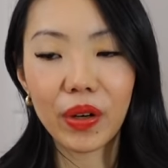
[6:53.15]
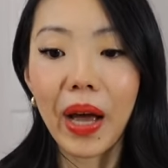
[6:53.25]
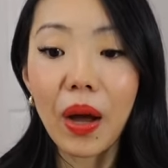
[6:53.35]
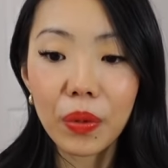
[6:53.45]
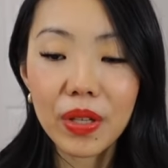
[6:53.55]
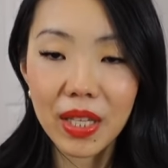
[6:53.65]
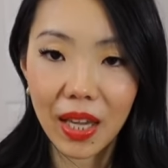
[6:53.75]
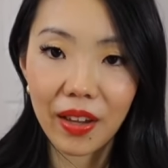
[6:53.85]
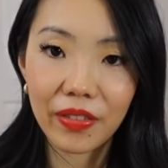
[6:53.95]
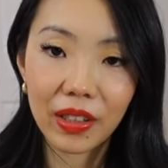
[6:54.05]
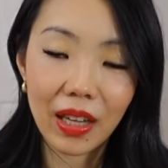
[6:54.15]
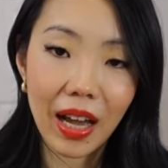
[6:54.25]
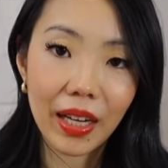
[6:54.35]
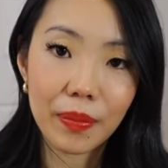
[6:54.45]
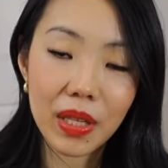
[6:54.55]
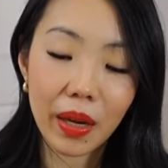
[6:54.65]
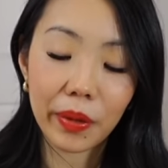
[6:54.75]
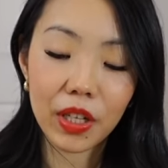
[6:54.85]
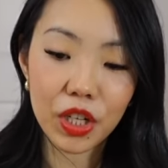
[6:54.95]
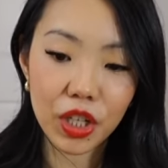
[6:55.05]
But I will say for the items that I'm
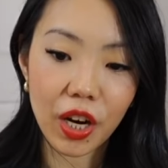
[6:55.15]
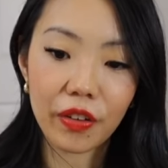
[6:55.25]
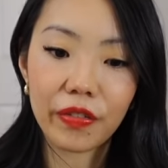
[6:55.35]
gonna share